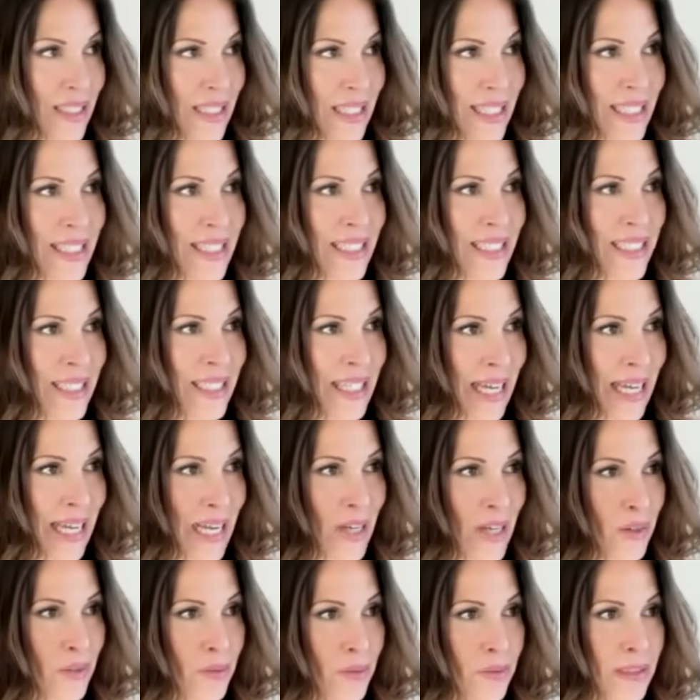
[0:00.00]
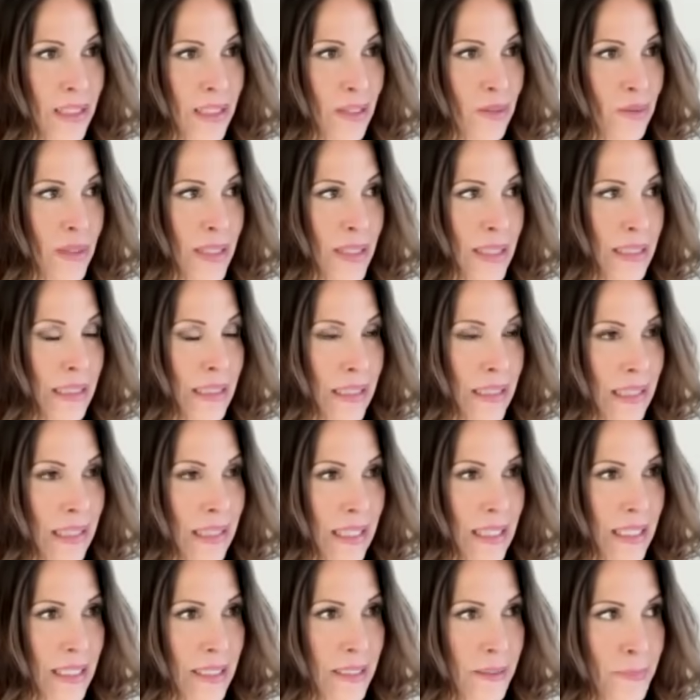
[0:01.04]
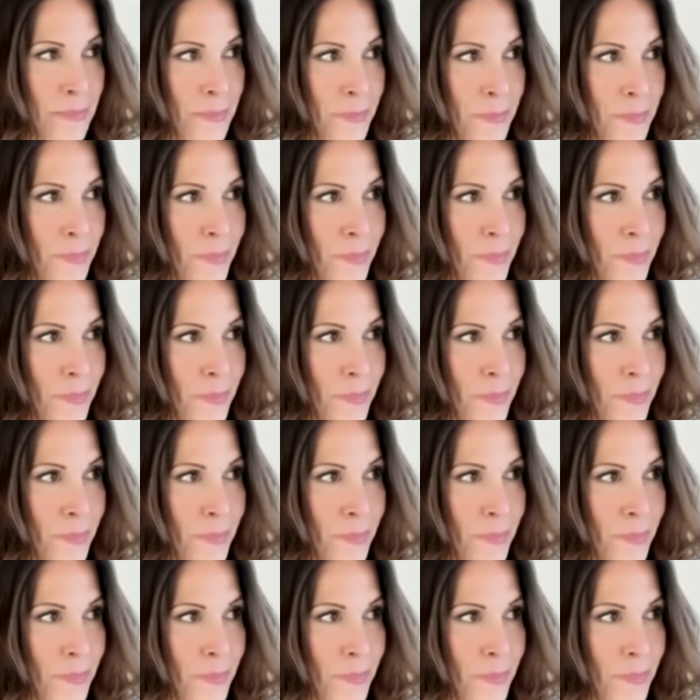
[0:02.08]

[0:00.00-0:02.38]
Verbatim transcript: It is now that we see